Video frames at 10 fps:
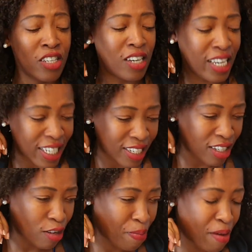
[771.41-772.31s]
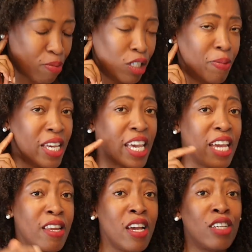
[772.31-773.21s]
to listen to people
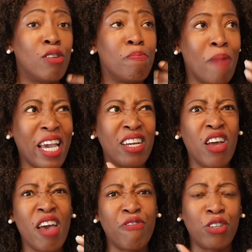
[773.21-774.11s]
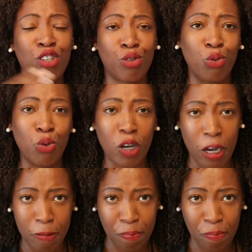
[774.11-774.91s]
speaking, to make an effort to talk.